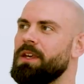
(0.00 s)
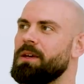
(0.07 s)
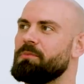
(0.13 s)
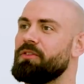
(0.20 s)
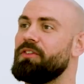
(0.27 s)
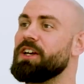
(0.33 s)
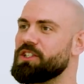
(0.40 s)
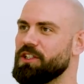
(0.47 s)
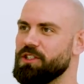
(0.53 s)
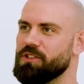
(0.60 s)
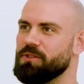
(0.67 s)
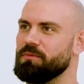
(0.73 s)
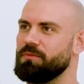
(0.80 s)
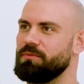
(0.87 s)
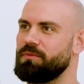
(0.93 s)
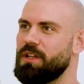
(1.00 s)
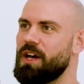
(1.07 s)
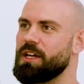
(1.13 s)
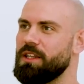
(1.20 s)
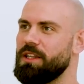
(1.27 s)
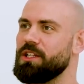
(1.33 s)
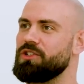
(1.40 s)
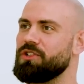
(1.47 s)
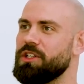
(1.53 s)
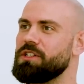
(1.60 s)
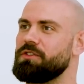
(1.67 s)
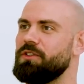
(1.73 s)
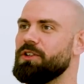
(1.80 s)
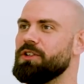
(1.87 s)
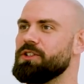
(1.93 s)
professionalism that I could then
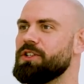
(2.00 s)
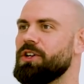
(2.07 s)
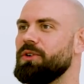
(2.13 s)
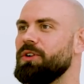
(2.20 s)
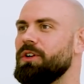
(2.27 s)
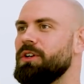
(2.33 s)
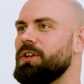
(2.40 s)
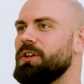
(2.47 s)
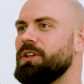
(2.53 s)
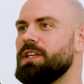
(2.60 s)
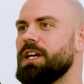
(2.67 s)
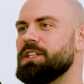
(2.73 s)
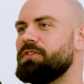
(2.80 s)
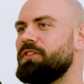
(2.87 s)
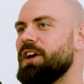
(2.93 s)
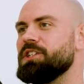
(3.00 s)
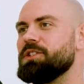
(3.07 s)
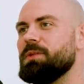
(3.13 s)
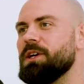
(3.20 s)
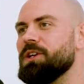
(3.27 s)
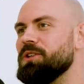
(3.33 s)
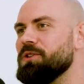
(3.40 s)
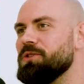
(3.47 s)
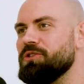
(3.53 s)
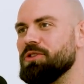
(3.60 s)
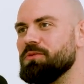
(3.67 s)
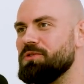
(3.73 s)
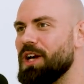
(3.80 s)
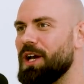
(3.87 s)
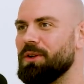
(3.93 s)
transfer. So yeah, it's fine to make a
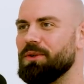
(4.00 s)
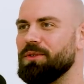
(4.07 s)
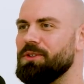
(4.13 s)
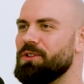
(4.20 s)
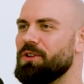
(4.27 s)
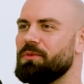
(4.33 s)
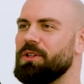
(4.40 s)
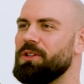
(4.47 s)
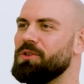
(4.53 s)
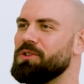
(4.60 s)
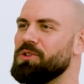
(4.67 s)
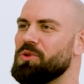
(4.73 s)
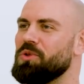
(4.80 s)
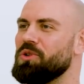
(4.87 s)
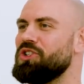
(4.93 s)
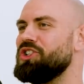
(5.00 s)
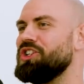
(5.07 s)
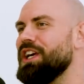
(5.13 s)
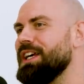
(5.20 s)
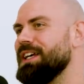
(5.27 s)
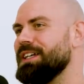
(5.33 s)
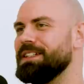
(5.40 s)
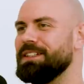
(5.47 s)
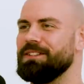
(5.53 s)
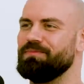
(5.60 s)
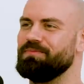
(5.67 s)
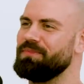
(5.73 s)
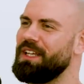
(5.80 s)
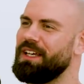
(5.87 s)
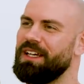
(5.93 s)
YouTube channel. Do you know what I mean? You can talk shit
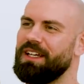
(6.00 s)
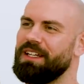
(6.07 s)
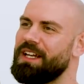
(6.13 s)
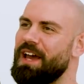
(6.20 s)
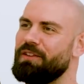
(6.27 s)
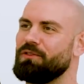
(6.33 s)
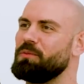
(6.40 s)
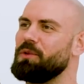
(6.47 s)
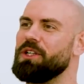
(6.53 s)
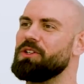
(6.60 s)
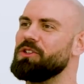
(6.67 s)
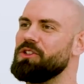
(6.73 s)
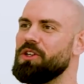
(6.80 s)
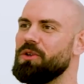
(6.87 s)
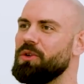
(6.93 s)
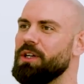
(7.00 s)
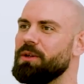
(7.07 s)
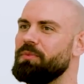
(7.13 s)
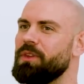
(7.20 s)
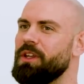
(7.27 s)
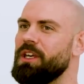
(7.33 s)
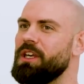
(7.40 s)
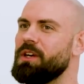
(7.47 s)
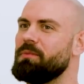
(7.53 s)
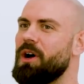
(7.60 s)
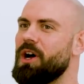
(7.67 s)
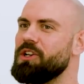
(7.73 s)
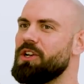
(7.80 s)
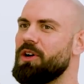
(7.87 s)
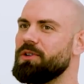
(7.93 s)
and everybody can do it. But
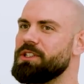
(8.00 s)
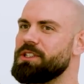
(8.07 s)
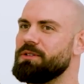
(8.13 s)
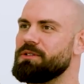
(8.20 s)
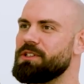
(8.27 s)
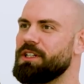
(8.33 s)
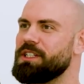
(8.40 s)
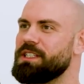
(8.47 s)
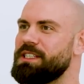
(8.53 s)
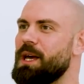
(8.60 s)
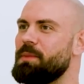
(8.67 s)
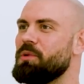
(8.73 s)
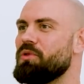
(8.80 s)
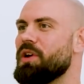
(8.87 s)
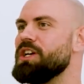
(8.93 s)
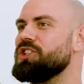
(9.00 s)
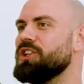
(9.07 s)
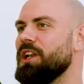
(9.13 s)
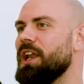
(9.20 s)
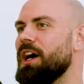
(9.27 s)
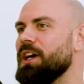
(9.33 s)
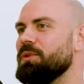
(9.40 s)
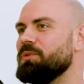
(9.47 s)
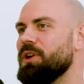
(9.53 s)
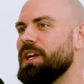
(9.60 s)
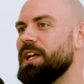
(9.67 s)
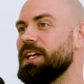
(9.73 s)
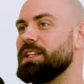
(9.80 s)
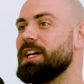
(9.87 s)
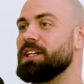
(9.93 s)
I noticed there was like a separation line where I'd
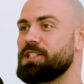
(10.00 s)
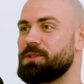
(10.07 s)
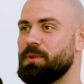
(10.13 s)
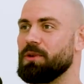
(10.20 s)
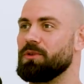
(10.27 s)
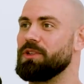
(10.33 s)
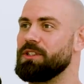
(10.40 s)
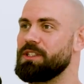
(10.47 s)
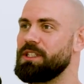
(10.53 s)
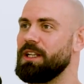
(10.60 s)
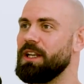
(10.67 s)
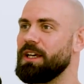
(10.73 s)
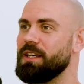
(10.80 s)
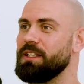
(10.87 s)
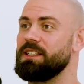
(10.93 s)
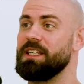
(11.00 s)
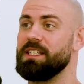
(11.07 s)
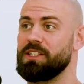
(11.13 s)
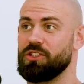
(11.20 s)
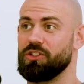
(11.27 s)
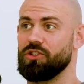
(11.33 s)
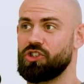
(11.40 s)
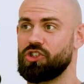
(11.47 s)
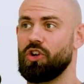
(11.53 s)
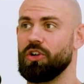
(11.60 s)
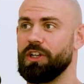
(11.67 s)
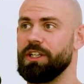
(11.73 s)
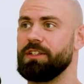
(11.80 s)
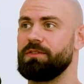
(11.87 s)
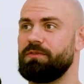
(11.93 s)
had that experience in like a decent,
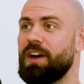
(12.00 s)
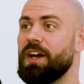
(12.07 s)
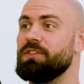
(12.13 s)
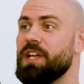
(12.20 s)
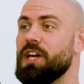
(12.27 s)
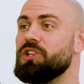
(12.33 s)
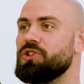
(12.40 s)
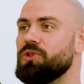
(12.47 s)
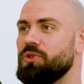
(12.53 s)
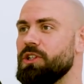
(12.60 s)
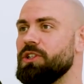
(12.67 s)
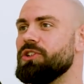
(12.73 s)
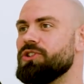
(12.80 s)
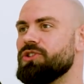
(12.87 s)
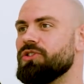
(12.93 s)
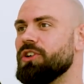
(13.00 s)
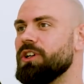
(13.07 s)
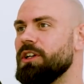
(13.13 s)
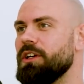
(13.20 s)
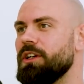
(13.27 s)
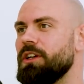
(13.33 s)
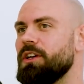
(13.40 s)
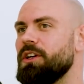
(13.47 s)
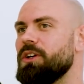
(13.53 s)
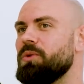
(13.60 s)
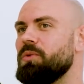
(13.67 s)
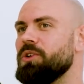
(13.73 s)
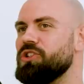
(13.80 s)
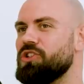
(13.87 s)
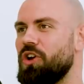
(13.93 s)
solid, foundational industry
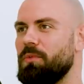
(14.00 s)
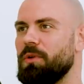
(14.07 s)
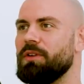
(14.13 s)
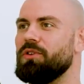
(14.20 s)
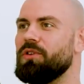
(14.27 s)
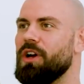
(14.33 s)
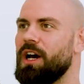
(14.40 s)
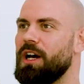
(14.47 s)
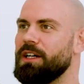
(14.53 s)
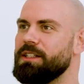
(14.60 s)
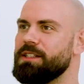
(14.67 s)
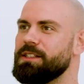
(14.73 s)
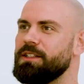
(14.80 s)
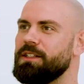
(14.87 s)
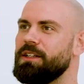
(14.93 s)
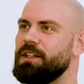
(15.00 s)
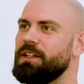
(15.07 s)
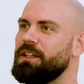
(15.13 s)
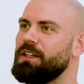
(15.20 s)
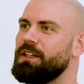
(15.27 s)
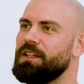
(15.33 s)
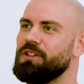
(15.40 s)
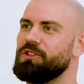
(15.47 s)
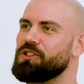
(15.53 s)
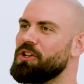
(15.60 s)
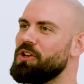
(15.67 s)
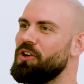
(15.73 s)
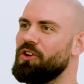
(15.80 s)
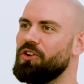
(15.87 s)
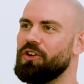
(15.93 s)
with top level guys. And you just
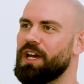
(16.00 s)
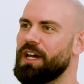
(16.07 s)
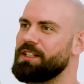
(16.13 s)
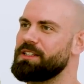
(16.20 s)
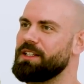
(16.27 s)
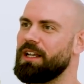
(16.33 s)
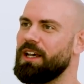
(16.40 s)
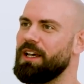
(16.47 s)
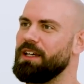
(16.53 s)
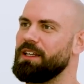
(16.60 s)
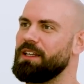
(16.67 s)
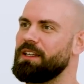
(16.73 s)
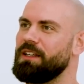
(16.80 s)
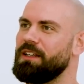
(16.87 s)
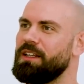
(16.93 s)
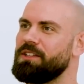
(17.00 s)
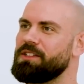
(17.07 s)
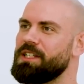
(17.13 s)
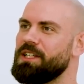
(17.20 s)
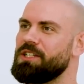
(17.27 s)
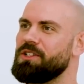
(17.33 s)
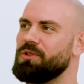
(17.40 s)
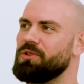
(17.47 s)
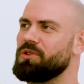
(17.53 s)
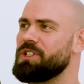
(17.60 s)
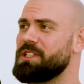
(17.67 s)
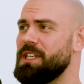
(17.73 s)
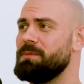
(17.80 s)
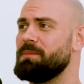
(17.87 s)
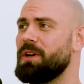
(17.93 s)
learn how to like, they'll say to you, Chris,
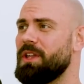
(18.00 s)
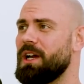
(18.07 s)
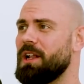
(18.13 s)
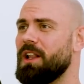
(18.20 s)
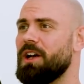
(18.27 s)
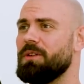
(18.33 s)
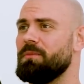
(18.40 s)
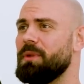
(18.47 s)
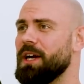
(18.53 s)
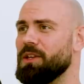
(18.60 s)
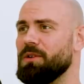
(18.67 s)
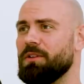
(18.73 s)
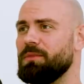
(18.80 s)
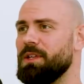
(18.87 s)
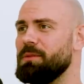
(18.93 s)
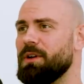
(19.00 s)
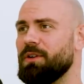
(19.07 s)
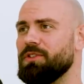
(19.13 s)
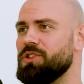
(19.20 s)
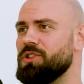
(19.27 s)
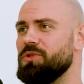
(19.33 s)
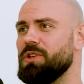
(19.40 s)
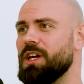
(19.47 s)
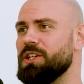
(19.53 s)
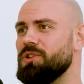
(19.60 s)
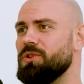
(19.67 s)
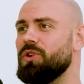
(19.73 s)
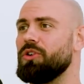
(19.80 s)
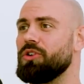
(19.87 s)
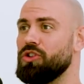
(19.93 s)
email that client back. You haven't emailed for two days. You
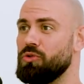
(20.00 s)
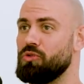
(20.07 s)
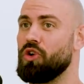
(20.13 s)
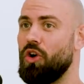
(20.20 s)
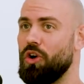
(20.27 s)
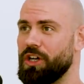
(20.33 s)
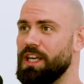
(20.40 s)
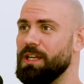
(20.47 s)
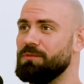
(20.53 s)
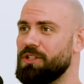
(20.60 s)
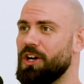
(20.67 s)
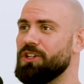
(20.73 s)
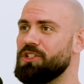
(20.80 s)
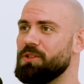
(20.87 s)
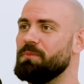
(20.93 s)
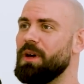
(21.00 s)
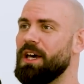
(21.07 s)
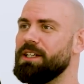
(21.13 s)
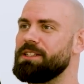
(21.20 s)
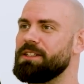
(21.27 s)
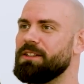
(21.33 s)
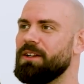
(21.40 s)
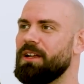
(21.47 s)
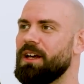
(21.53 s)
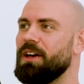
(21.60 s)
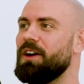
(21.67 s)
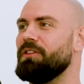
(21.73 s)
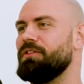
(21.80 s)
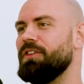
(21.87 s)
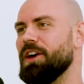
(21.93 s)
got, you got to keep touching base. And you're like,
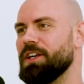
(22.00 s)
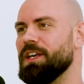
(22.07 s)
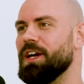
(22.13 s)
oh, fuck